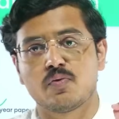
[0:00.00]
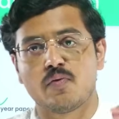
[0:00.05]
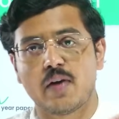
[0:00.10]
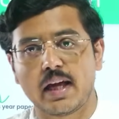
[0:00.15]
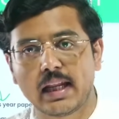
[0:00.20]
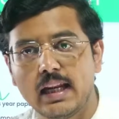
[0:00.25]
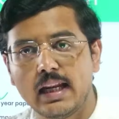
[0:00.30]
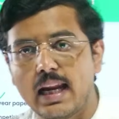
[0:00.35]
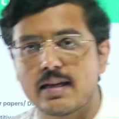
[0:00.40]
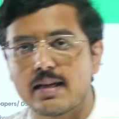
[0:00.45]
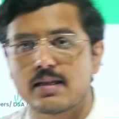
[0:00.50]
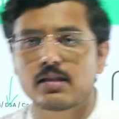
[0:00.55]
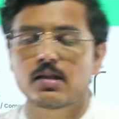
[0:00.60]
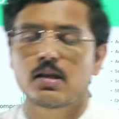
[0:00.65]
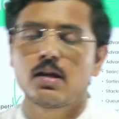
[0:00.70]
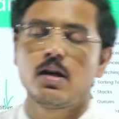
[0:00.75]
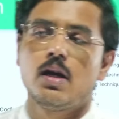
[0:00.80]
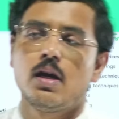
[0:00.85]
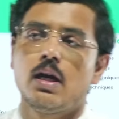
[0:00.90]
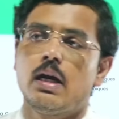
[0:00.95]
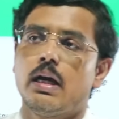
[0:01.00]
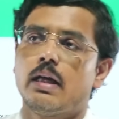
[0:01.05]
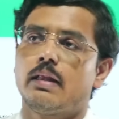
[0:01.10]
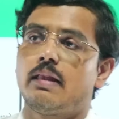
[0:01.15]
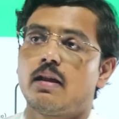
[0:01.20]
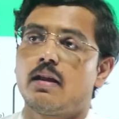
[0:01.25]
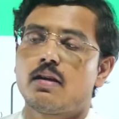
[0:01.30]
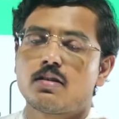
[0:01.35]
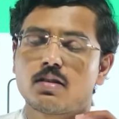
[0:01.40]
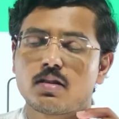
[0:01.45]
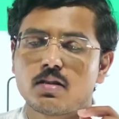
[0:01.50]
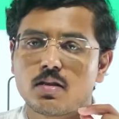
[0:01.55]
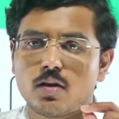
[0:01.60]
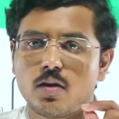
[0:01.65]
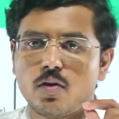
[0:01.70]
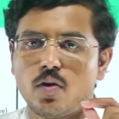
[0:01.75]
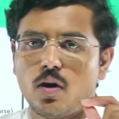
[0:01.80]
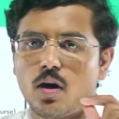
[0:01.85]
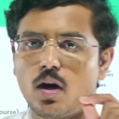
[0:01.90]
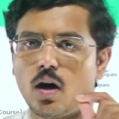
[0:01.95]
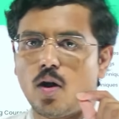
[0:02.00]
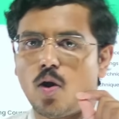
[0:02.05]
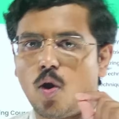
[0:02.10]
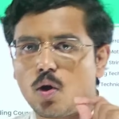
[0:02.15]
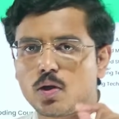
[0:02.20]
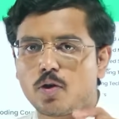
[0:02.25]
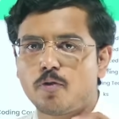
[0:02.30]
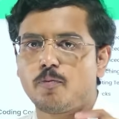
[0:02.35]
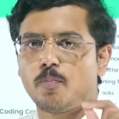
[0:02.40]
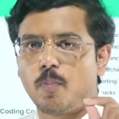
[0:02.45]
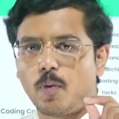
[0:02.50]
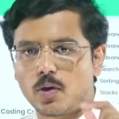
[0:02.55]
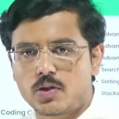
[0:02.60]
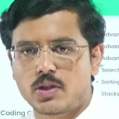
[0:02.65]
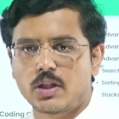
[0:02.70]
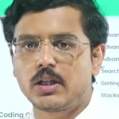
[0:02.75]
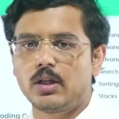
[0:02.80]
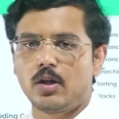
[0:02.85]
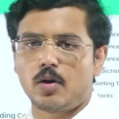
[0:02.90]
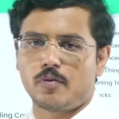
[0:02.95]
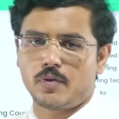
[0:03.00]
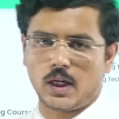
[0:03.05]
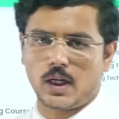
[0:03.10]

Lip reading: very less. There is a lot of paucity of